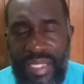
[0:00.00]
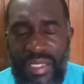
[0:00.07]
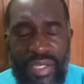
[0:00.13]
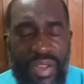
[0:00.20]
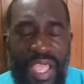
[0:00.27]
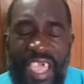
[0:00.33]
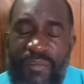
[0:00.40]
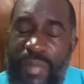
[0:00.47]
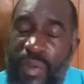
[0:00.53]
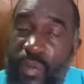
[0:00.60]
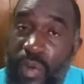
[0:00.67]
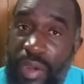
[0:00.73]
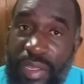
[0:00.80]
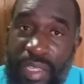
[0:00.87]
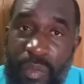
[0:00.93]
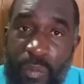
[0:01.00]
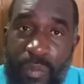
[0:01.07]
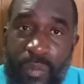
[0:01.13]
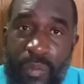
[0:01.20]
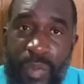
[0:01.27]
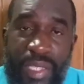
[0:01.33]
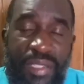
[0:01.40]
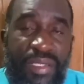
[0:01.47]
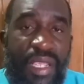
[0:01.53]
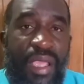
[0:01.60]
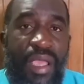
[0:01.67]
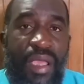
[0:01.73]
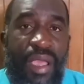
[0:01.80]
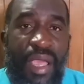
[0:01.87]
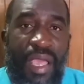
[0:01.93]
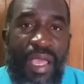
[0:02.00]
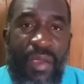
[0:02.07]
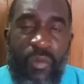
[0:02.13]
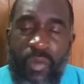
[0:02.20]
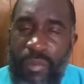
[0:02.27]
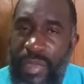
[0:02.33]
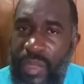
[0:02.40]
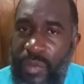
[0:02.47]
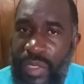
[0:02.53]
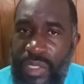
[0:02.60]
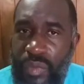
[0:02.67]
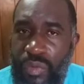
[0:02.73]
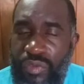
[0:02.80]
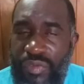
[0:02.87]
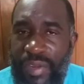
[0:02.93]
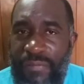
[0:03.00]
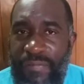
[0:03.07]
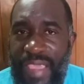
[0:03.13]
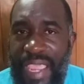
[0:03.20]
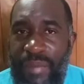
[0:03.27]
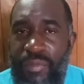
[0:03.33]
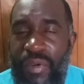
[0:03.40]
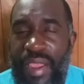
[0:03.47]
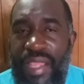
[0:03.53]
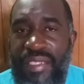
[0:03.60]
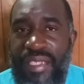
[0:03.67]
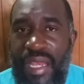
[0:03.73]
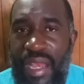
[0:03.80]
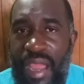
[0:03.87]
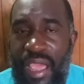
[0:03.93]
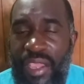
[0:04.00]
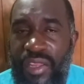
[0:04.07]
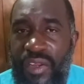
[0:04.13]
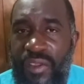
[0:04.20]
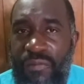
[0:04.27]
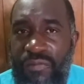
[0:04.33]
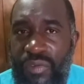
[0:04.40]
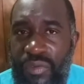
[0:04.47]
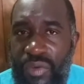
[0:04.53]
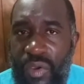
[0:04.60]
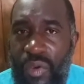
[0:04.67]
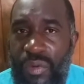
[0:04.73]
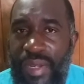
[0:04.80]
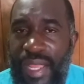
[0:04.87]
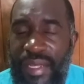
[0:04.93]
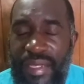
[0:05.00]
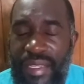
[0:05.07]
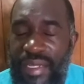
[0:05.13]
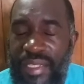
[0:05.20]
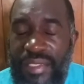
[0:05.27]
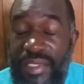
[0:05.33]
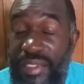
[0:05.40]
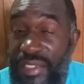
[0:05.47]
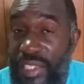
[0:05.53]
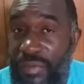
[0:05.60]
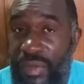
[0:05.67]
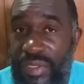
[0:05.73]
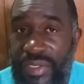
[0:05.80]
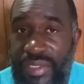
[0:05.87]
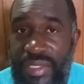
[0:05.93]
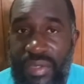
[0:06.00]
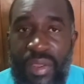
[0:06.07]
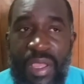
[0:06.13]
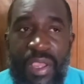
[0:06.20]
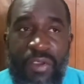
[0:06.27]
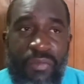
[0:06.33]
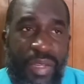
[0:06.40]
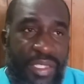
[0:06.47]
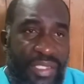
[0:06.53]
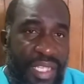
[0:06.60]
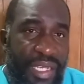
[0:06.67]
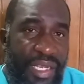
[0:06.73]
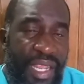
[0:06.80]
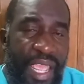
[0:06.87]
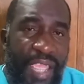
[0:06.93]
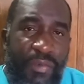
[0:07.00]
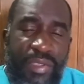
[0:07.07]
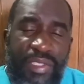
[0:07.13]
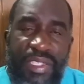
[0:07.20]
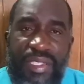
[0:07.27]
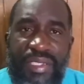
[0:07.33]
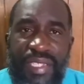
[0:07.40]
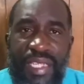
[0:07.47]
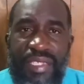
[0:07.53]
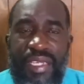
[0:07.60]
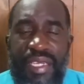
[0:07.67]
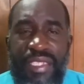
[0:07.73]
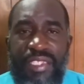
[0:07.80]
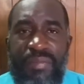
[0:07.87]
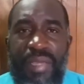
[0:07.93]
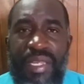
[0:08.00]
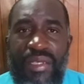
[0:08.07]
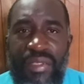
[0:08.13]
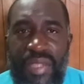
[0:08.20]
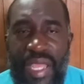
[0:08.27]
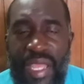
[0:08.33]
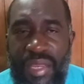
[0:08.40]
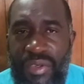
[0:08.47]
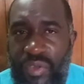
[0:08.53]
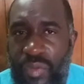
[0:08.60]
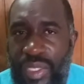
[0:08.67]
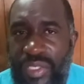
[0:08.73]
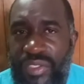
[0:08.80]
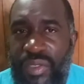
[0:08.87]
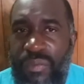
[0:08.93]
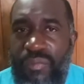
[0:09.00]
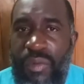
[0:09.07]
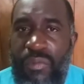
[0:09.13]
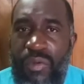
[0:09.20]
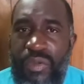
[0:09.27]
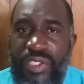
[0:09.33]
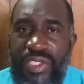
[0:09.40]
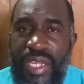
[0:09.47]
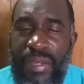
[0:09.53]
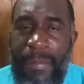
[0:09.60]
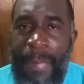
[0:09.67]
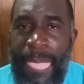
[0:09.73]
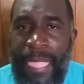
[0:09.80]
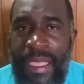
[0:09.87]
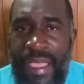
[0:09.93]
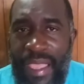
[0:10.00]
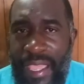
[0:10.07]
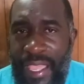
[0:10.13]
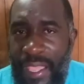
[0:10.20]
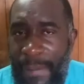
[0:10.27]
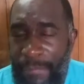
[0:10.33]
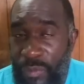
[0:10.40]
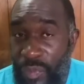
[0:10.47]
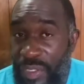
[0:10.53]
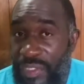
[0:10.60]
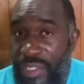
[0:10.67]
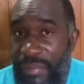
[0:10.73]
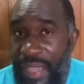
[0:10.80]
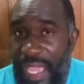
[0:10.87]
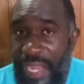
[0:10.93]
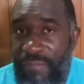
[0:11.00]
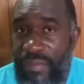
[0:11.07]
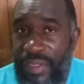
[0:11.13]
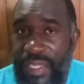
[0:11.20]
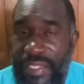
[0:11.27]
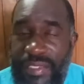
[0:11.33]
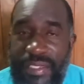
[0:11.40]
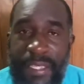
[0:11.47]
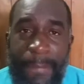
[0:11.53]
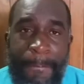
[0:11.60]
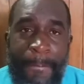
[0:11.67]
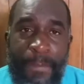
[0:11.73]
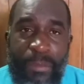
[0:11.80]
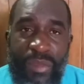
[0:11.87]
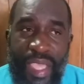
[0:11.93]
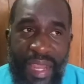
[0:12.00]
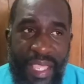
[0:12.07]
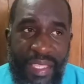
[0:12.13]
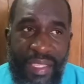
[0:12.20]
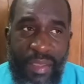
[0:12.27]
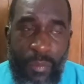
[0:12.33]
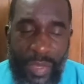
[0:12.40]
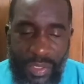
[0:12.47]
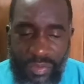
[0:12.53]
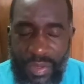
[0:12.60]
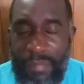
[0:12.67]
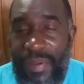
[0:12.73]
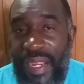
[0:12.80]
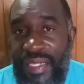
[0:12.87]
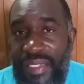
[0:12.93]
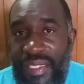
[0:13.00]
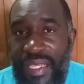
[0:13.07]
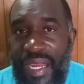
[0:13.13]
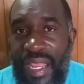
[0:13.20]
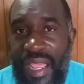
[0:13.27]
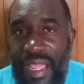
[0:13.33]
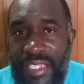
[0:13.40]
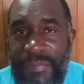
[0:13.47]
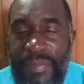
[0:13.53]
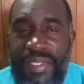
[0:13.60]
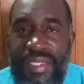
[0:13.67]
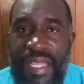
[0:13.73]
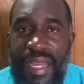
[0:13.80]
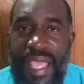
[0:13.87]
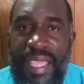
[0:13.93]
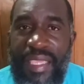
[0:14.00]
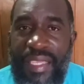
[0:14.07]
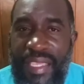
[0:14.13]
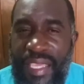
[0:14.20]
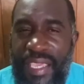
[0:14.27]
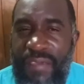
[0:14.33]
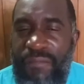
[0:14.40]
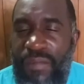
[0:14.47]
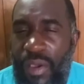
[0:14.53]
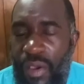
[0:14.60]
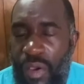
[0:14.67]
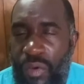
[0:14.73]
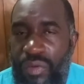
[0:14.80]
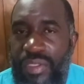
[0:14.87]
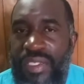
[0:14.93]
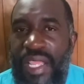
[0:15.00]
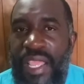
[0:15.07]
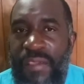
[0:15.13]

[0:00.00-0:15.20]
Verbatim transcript: You know, I've been working with uh, women with uterine fibroids long enough to know that it is serious. You know, recently I was in Saint Elizabeth uh, doing some promotion, uh, doing some advocacy, and I went to a particular hospital. I gave out